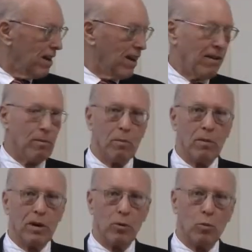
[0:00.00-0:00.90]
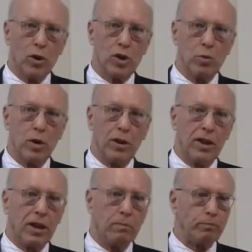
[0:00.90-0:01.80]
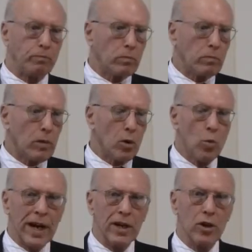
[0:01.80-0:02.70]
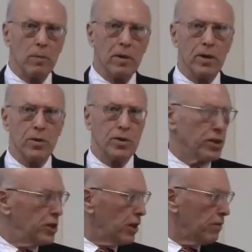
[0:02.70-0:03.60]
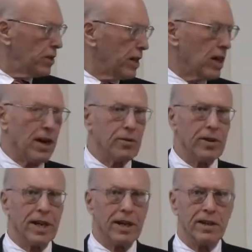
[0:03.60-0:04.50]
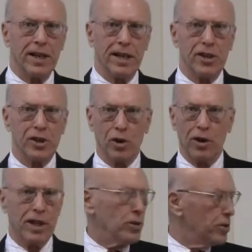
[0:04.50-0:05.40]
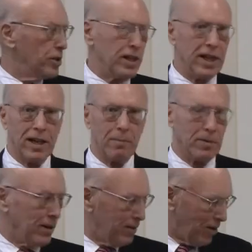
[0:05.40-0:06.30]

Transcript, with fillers: Um, works with uh, Wayne Goodman, who's the chair of psychiatry, and Dennis Charney, who's the dean up there.